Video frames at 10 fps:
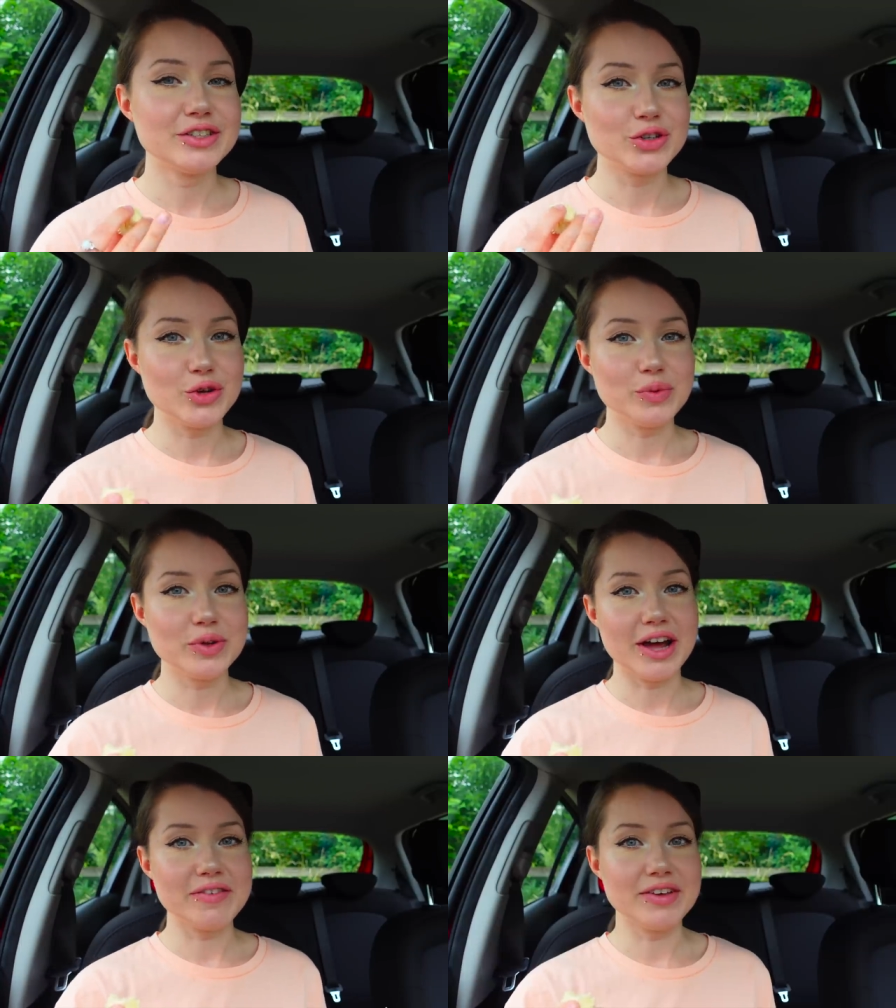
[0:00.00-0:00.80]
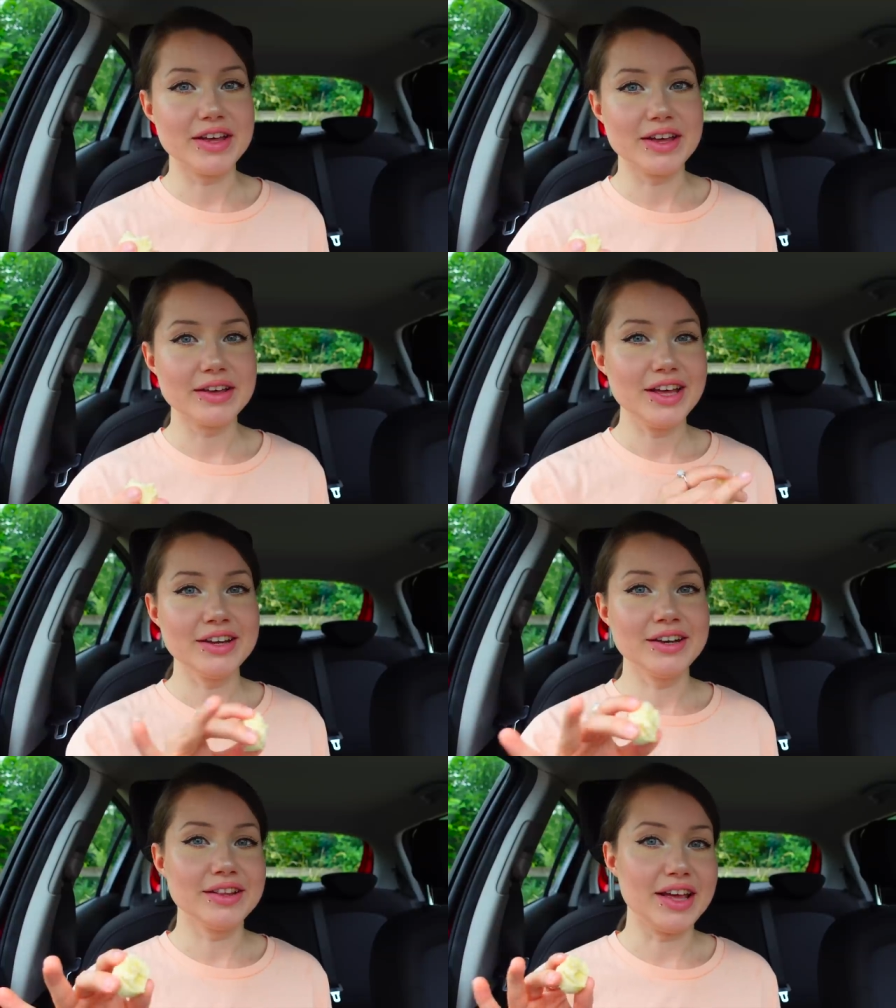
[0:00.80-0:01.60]
scuba diving
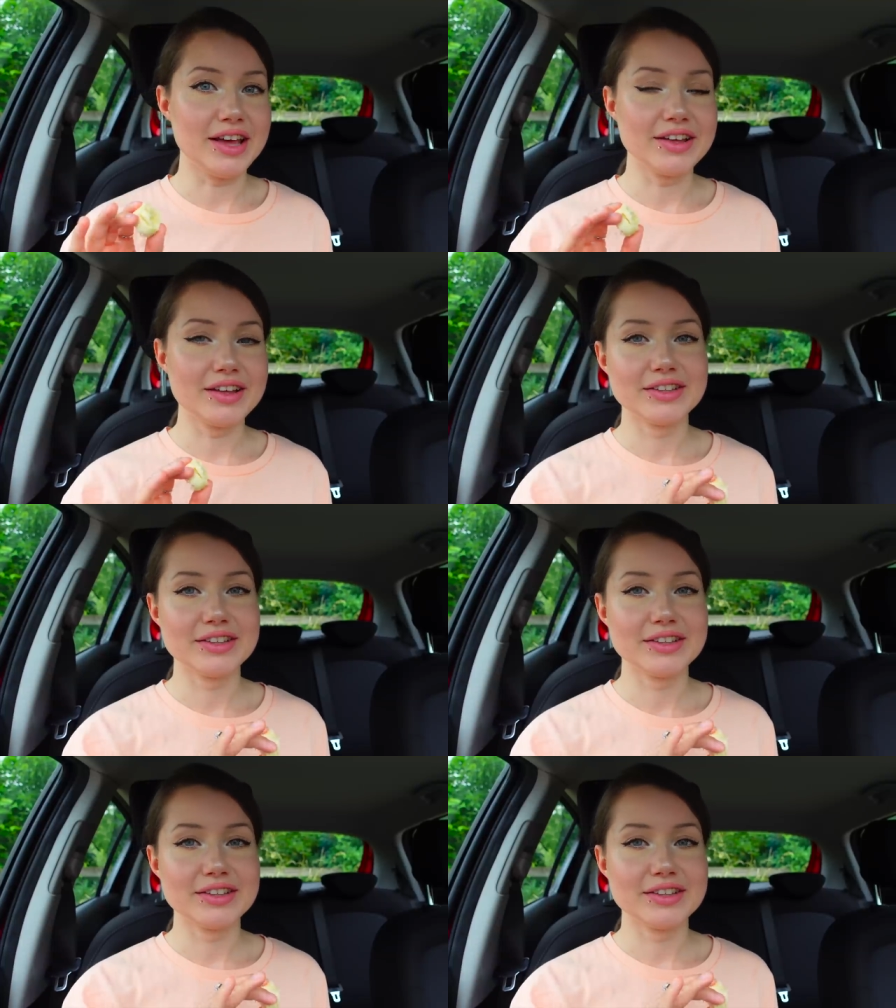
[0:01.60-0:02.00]
in like